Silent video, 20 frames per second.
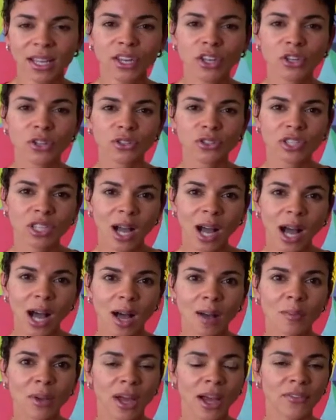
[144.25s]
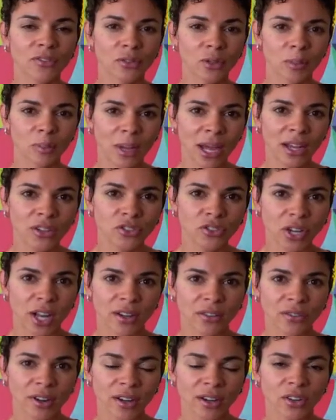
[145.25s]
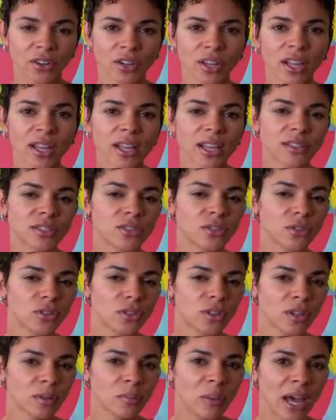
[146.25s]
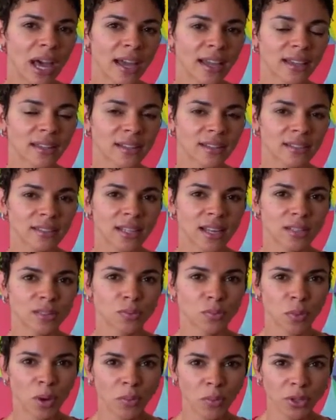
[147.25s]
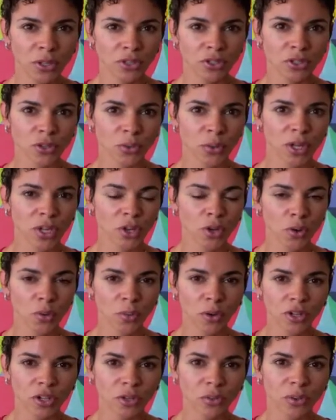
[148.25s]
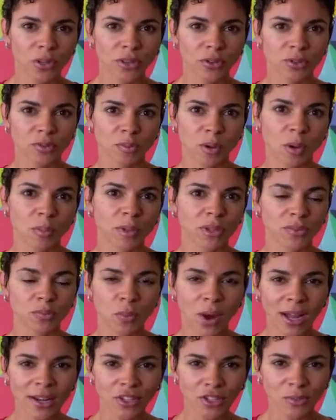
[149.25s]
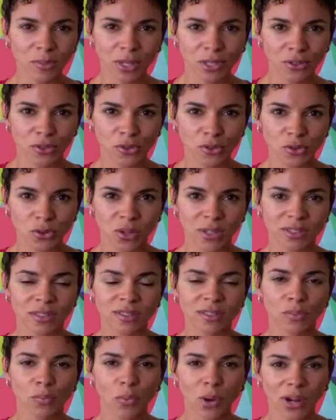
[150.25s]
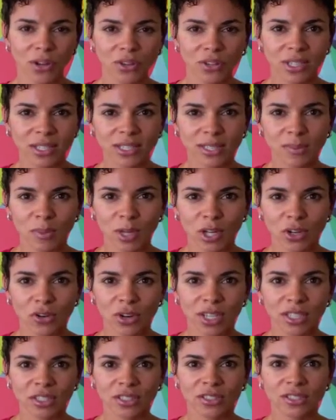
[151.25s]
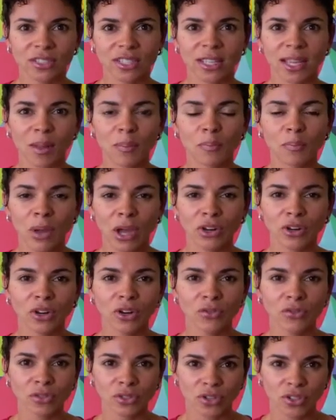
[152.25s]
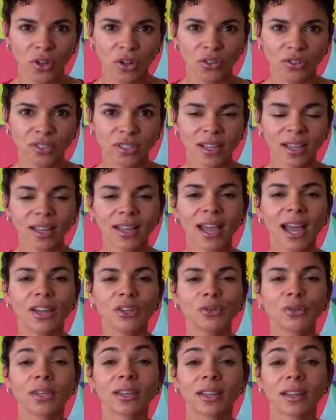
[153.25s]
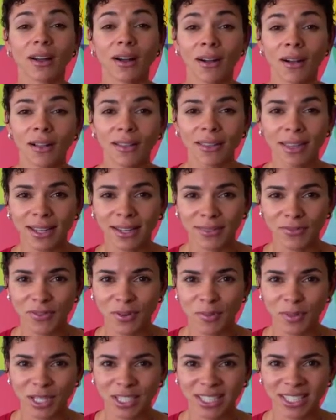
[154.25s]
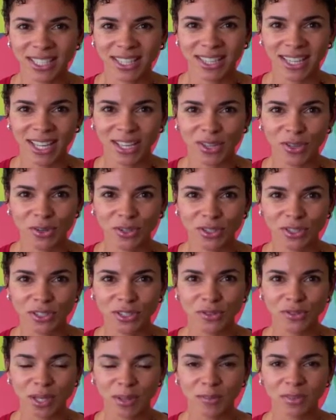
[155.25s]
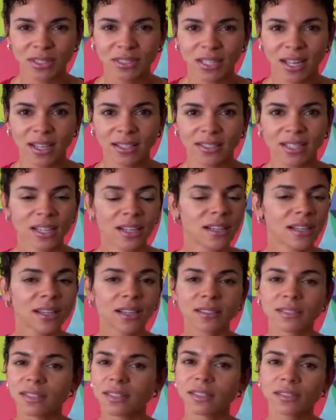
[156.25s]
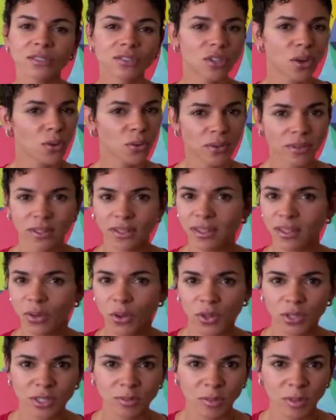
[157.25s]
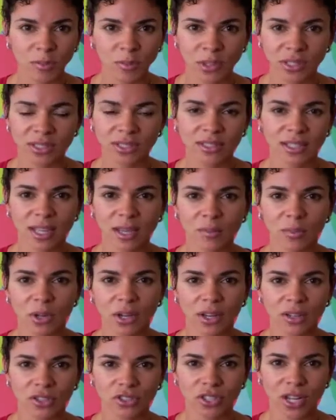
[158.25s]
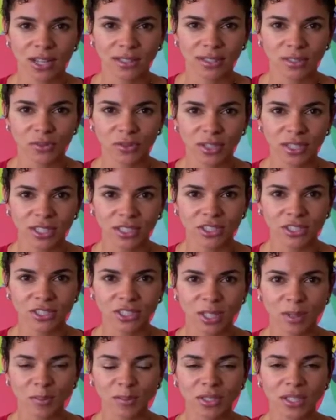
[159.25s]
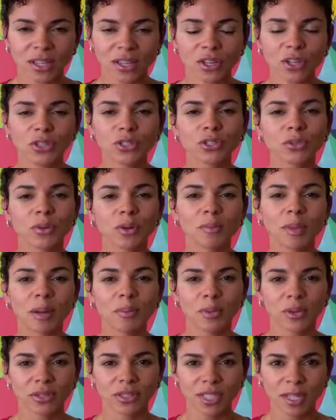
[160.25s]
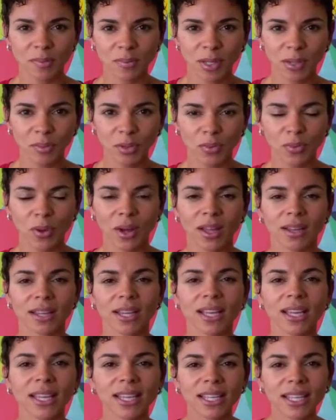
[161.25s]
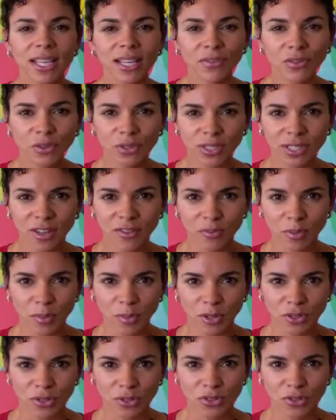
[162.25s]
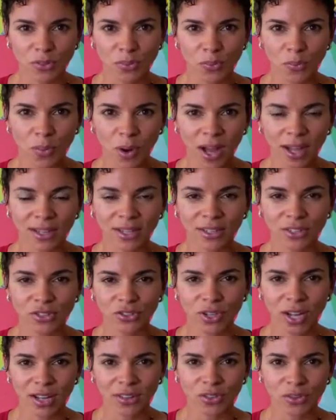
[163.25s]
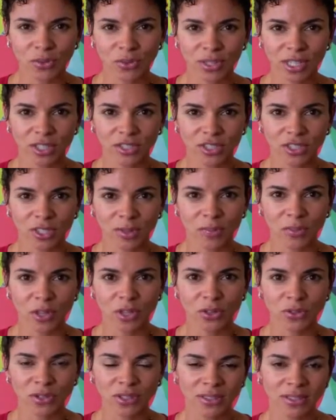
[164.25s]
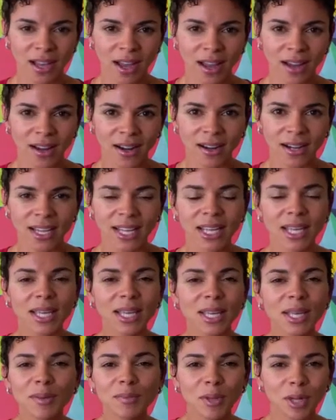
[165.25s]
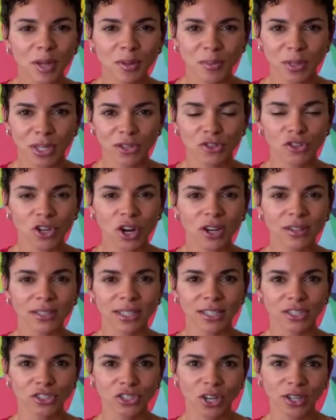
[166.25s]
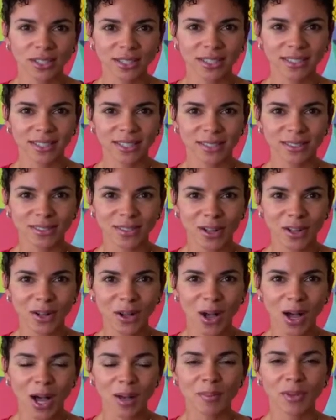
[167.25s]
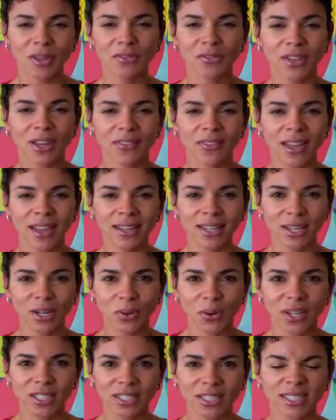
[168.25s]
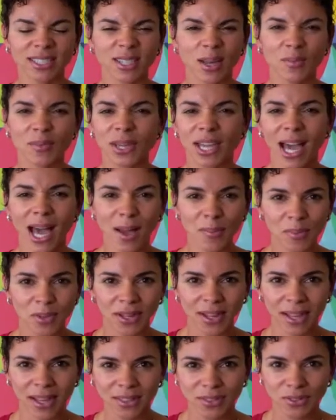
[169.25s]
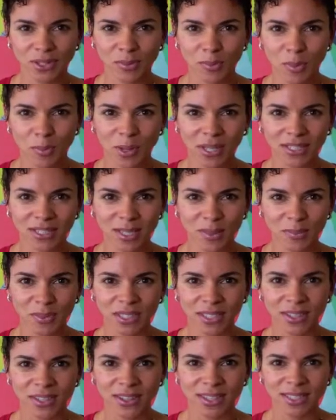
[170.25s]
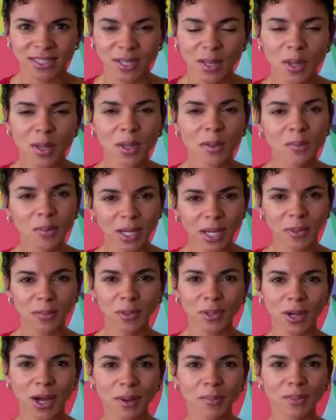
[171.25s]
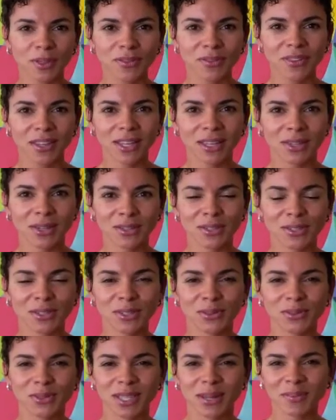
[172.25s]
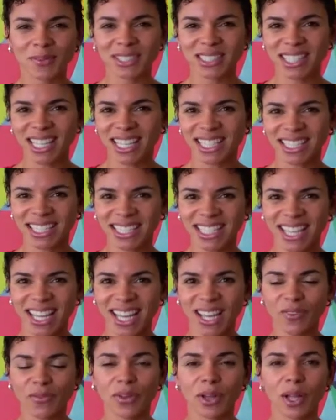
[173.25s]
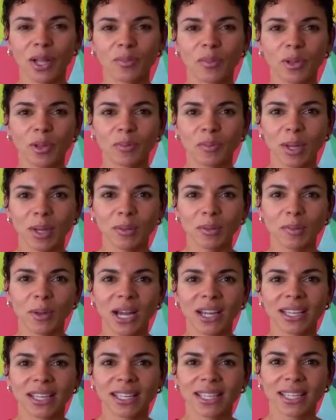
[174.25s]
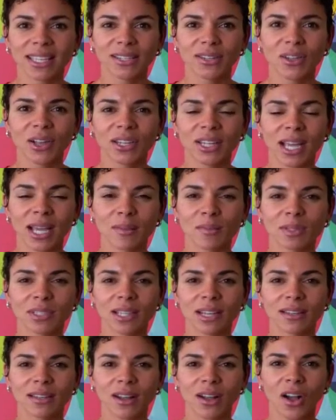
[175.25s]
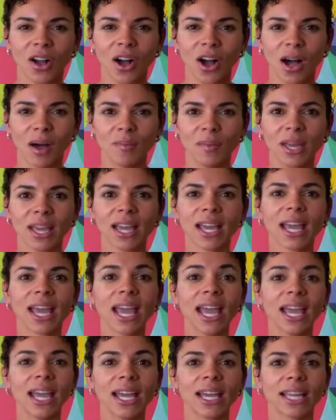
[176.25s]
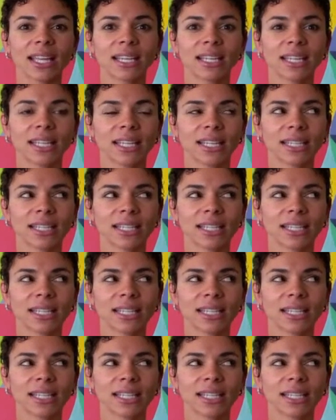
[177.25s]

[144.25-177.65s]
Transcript: Your job after a bad track record is to look back and assess what were you doing, who were you in those moments, why did you make those choices, and where do you need to make corrections to get better results. And you can get all that information in Thank Goodness You Dumped His Ass, because it is totally the ultimate business handbook on attracting relationships. So remember, tip number 1, give yourself permission to want and attract the relationship that you desire. Email me, charly@charlysense.com. If you have any questions, I'll be happy to answer them in my tip series. Pick up a copy of Thank Goodness You Dumped His Ass today, available in paperback and Kindle on Amazon.com. And